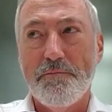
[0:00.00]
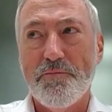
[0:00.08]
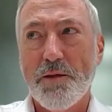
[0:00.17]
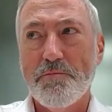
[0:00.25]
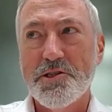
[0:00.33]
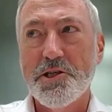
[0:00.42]

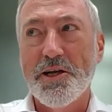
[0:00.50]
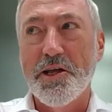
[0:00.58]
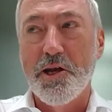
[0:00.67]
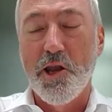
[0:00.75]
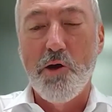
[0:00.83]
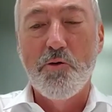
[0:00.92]
particularly
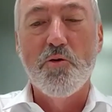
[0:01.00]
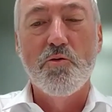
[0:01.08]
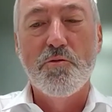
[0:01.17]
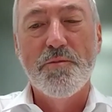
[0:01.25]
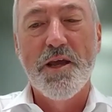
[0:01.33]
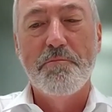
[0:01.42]

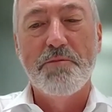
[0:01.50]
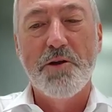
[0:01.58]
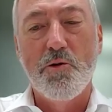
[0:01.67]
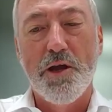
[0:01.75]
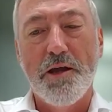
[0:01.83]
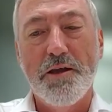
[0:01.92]
local
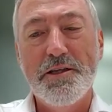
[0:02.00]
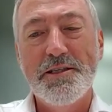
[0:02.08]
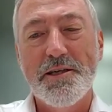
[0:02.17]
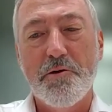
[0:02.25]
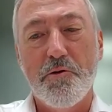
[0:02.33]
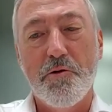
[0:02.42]

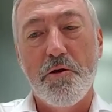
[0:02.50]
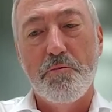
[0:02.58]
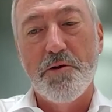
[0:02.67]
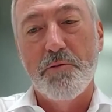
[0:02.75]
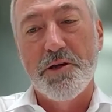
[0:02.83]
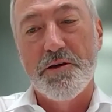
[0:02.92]
employees who
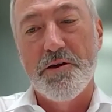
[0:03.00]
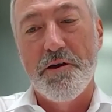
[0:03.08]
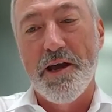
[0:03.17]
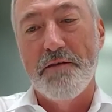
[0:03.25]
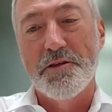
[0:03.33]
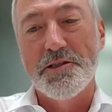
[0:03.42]
probably don't
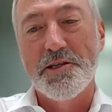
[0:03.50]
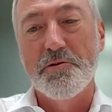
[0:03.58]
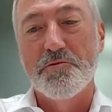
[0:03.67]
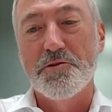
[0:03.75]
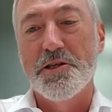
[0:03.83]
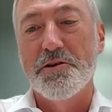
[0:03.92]
have the
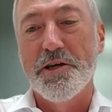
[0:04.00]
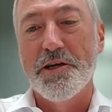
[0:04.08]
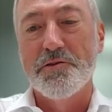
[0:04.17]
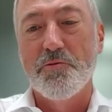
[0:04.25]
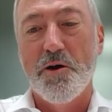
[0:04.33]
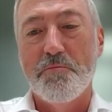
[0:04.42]
skills you
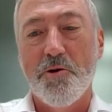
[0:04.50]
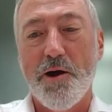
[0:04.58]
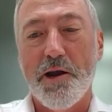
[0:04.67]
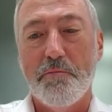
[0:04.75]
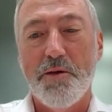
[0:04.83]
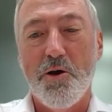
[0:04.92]
need to
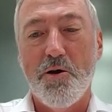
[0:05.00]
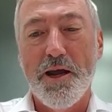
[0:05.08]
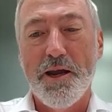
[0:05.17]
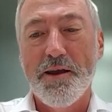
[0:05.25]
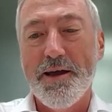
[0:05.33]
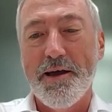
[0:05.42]
operate a
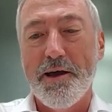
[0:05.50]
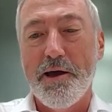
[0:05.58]
mine.